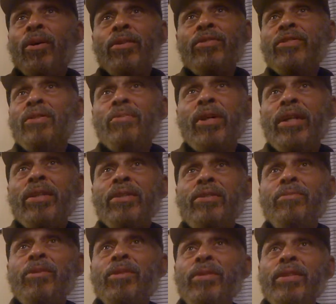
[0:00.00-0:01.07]
of some kind of
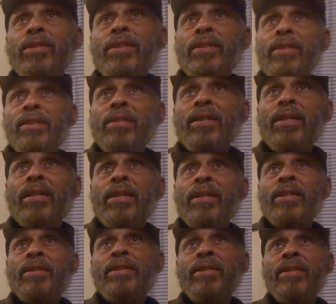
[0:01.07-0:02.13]
community.
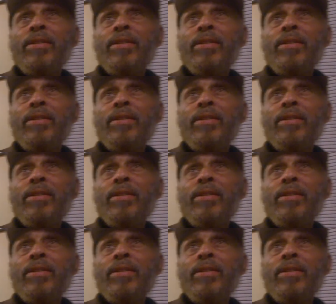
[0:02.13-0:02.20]
And